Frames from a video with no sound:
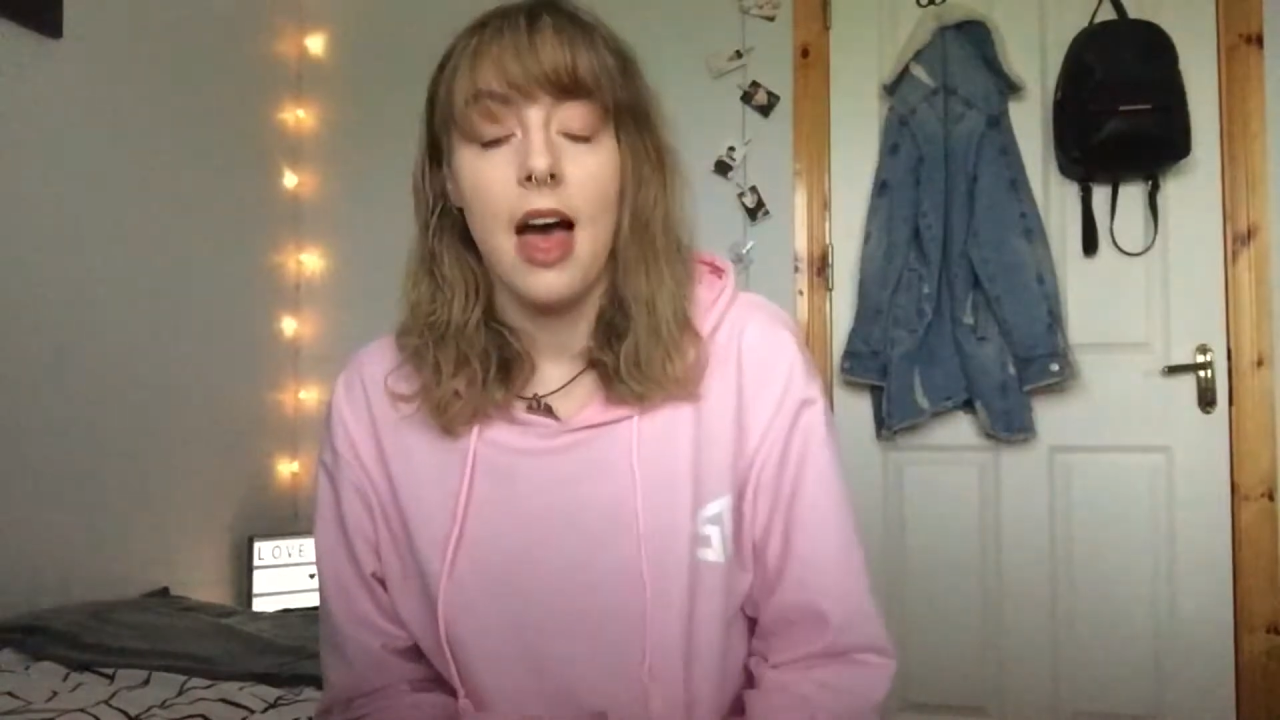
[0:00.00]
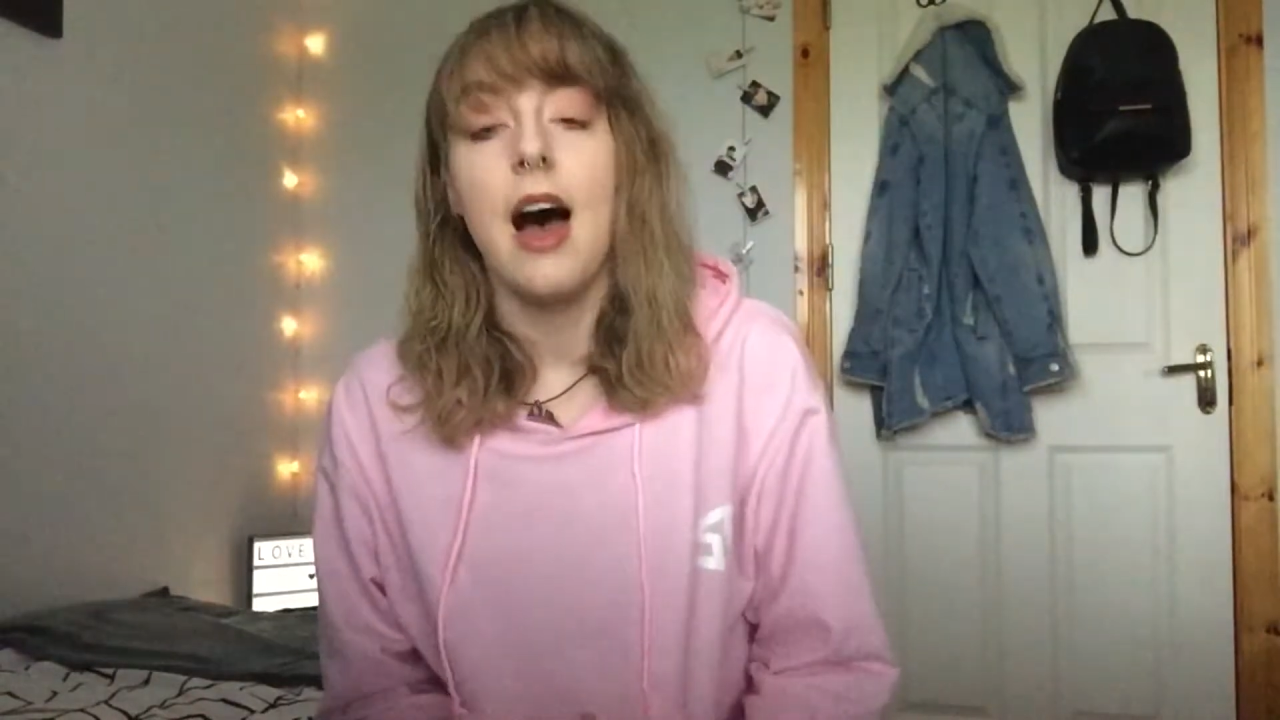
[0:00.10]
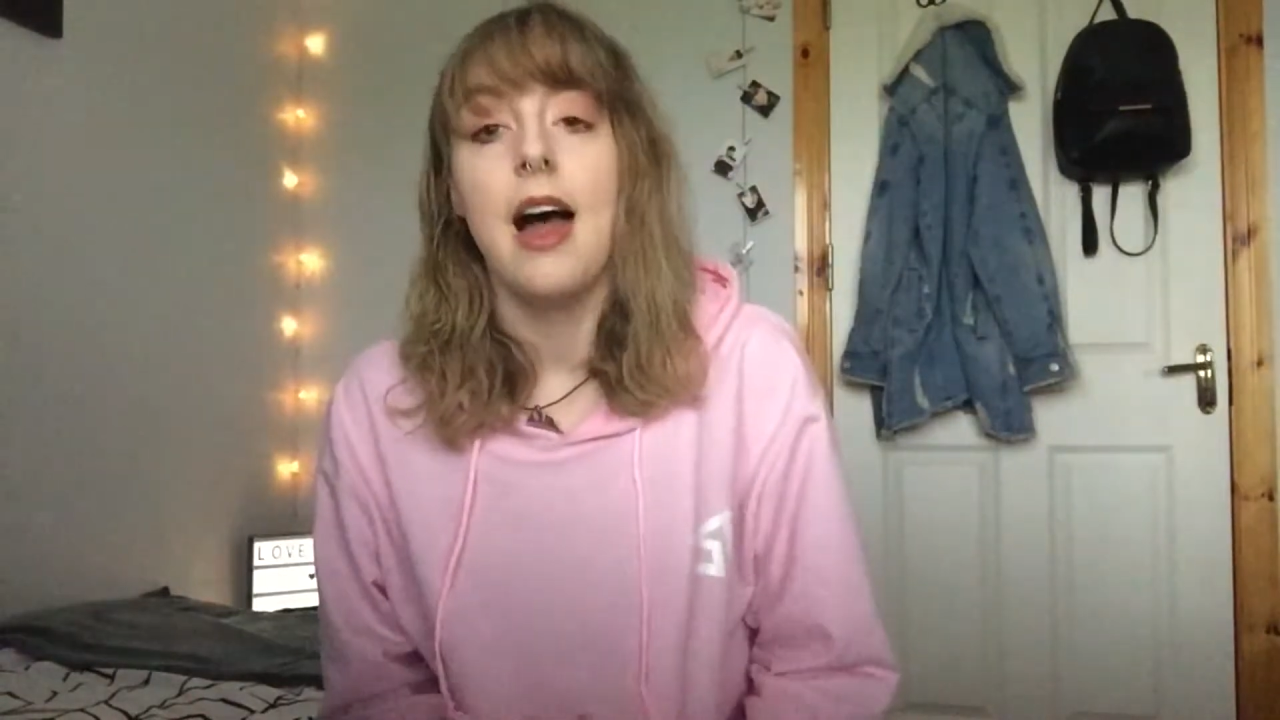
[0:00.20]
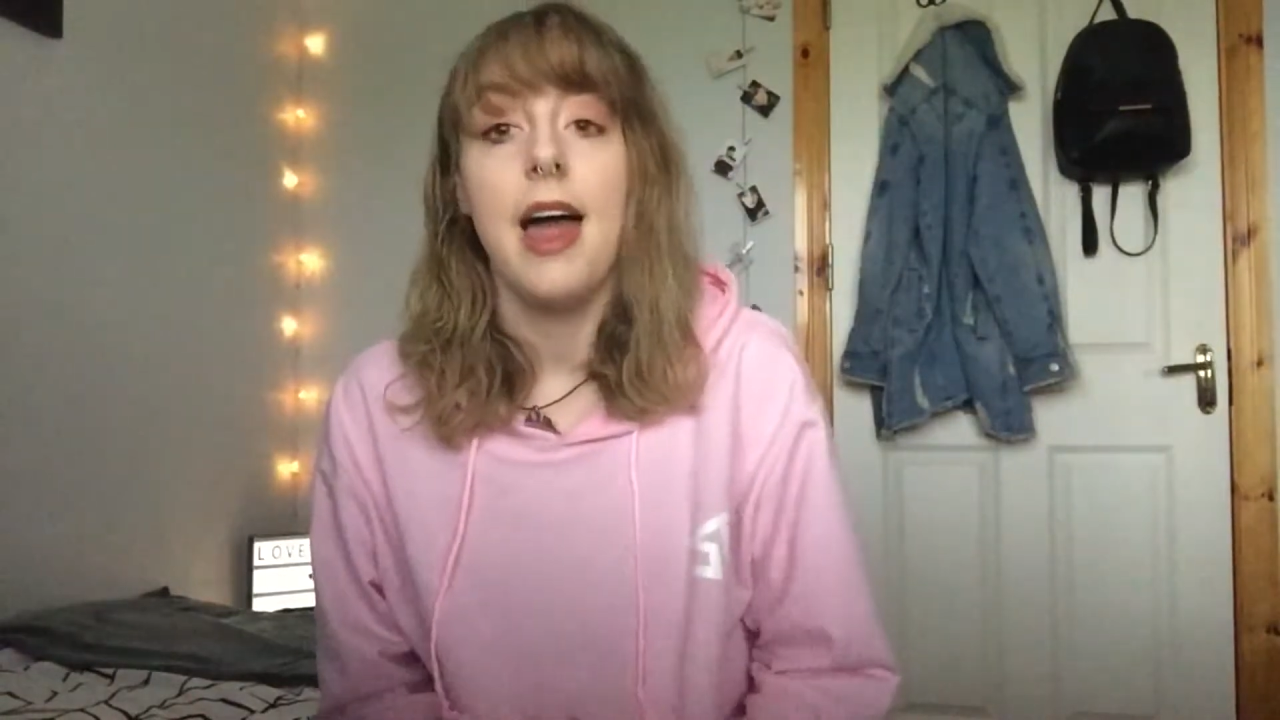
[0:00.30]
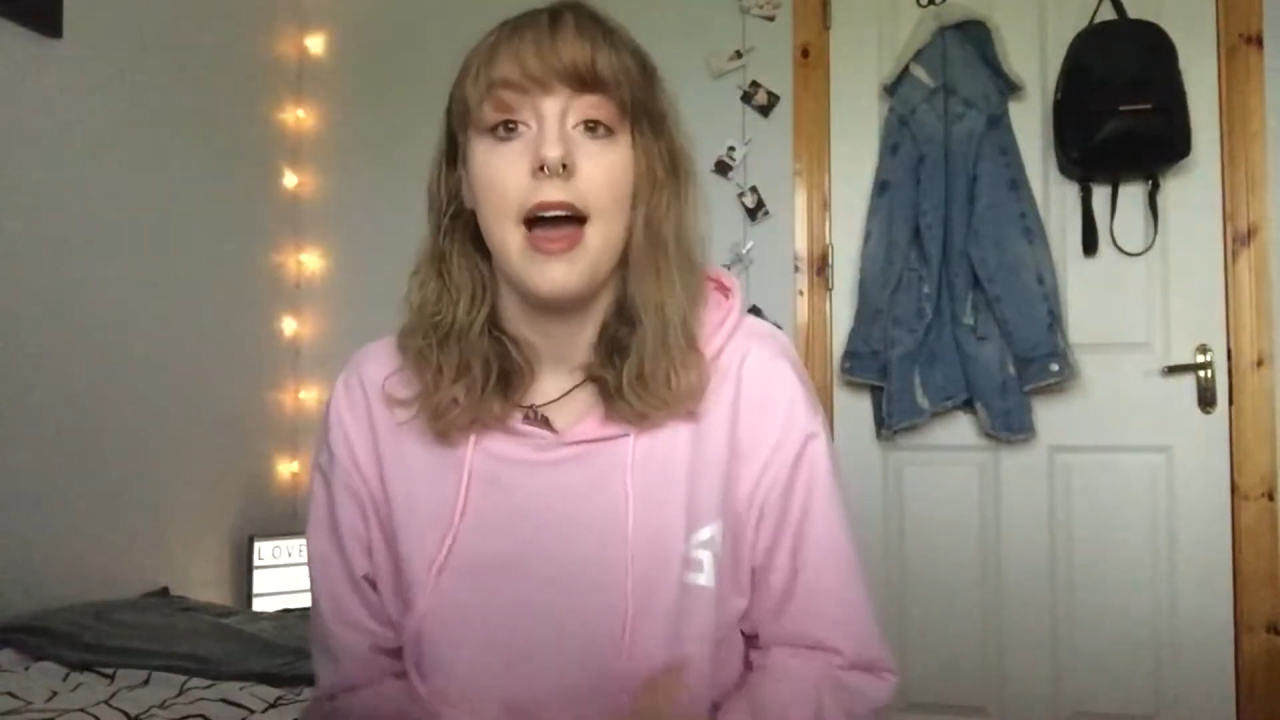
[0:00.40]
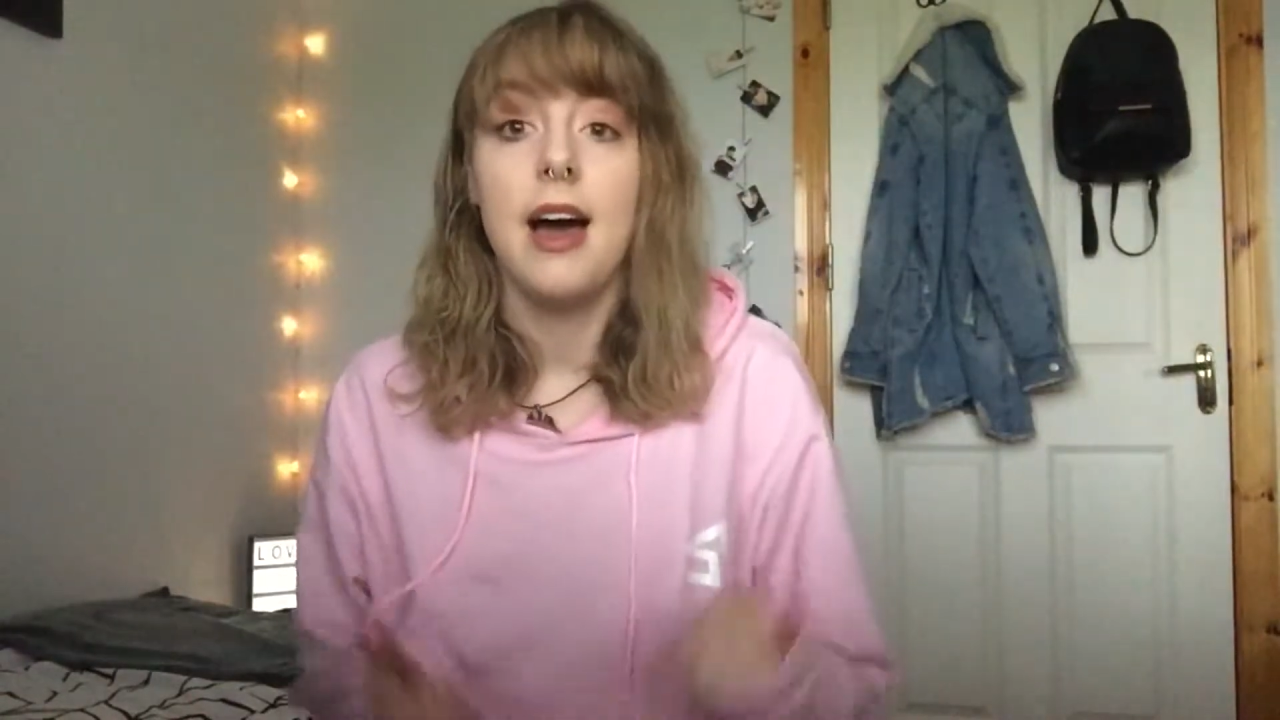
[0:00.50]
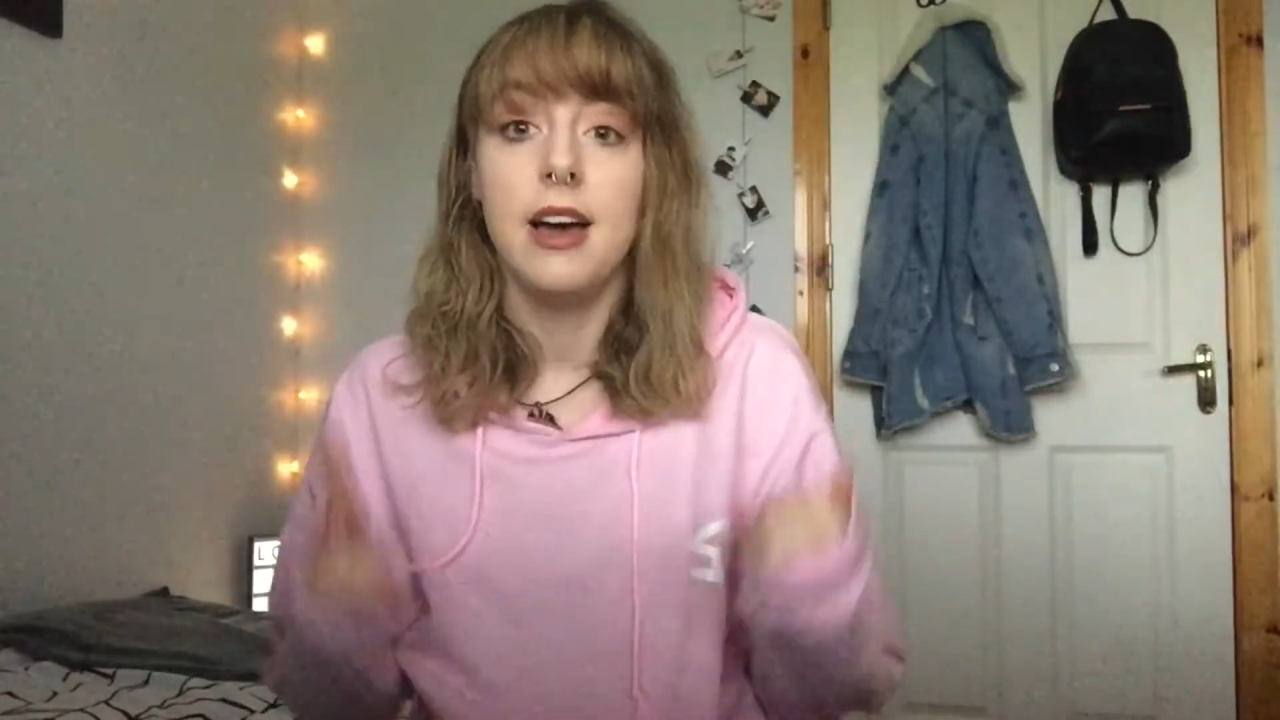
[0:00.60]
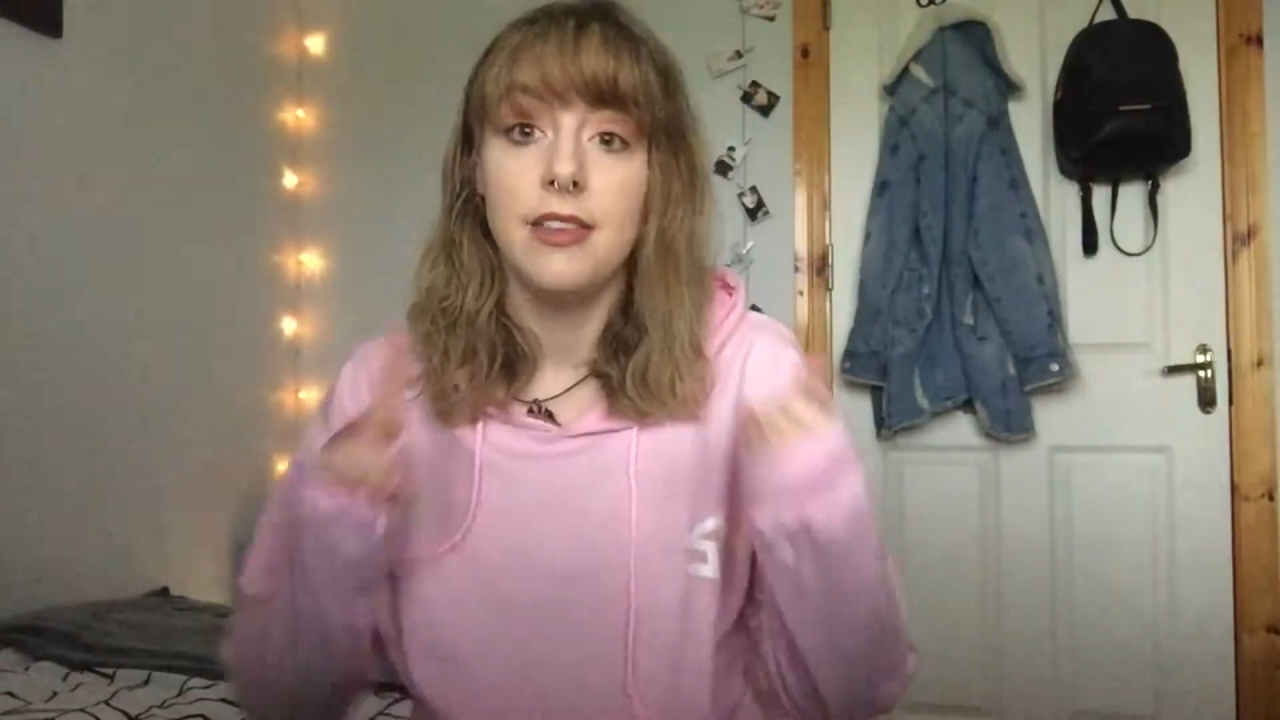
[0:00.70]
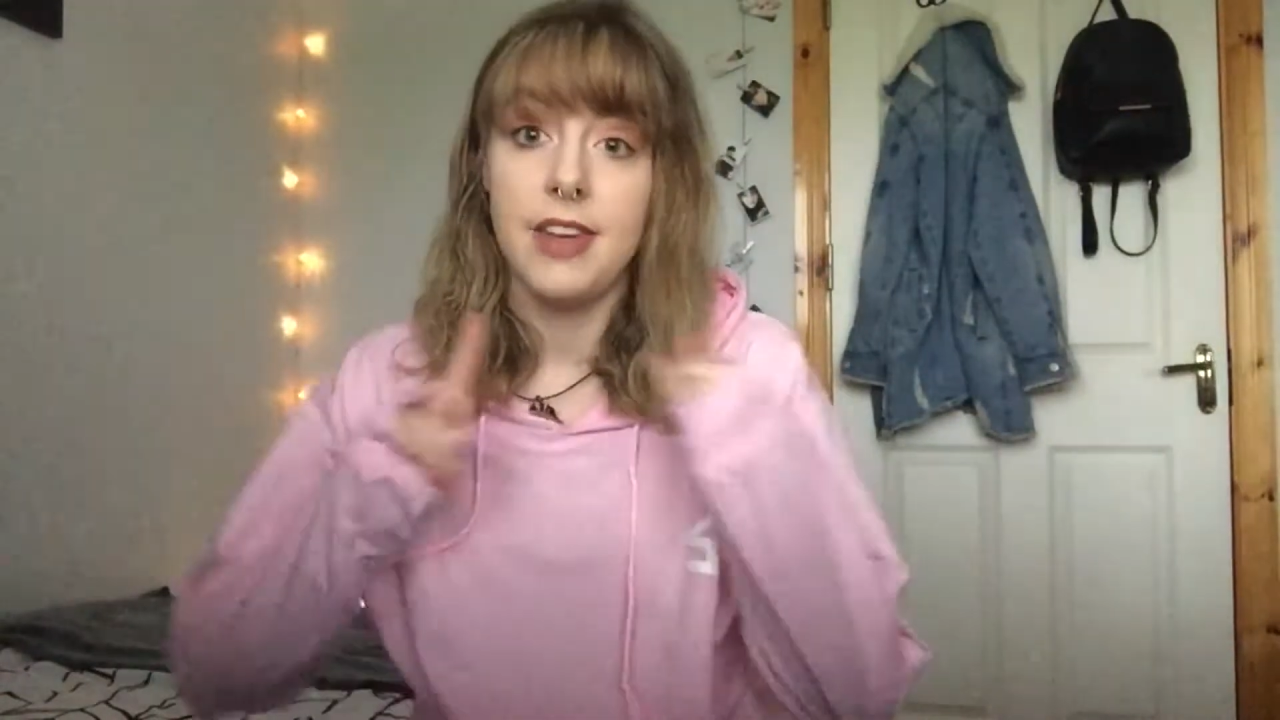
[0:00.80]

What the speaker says: I have